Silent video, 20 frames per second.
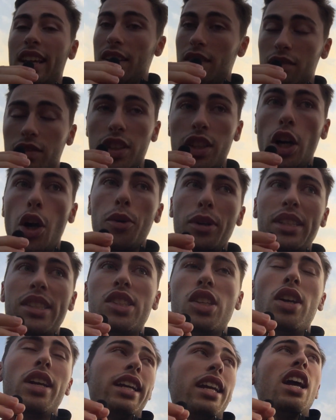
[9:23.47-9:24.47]
you know, he's
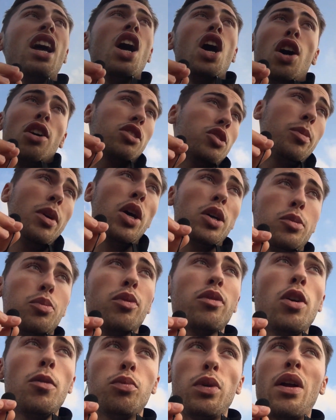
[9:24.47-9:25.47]
to be honest, we've
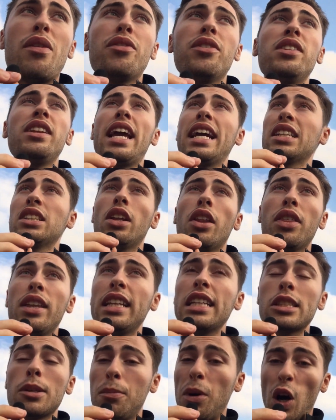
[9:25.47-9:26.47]
got Brentford next, and I think
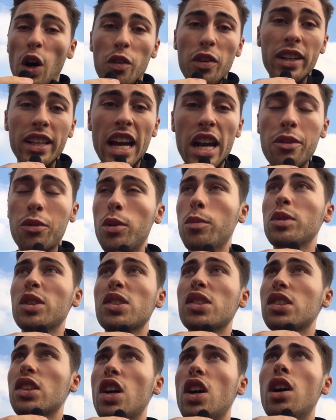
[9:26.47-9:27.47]
that's a perfect game for him to
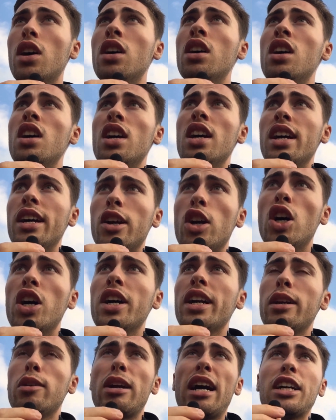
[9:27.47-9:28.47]
start. Uh,
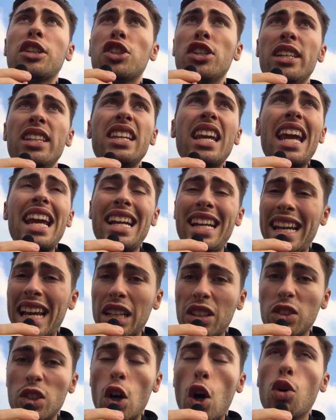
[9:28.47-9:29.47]
he actually nearly had
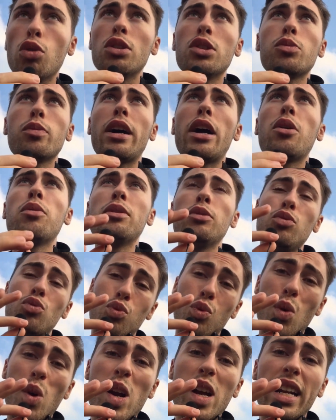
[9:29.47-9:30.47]
a goal as well. He was
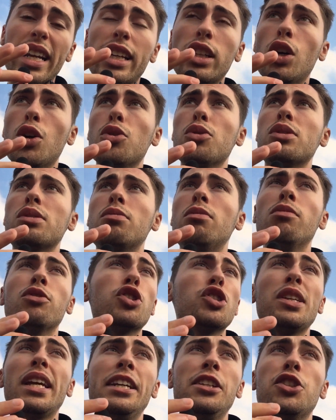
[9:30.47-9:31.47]
really close,
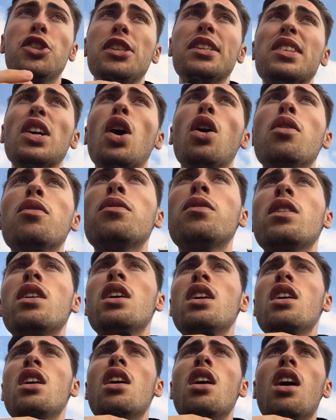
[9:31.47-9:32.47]
just inches off.
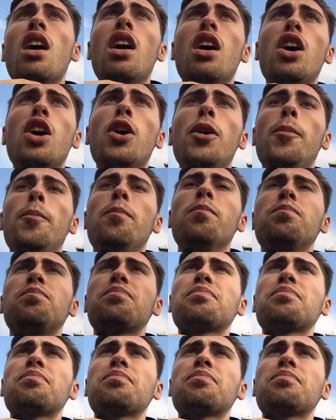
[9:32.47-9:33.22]
Um,